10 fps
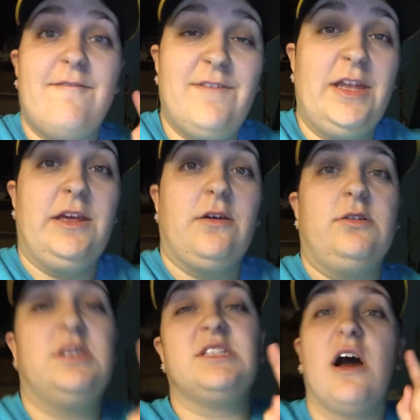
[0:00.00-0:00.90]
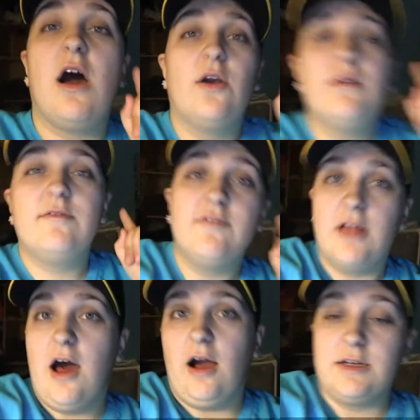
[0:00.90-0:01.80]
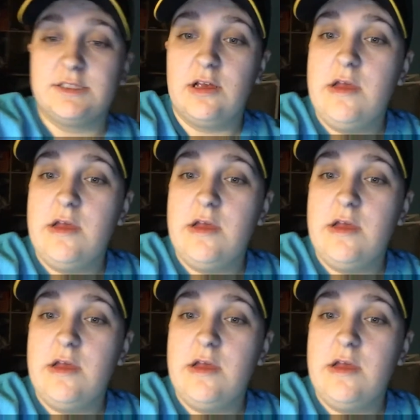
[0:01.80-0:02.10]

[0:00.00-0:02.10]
videos, that's a hundred vlogs,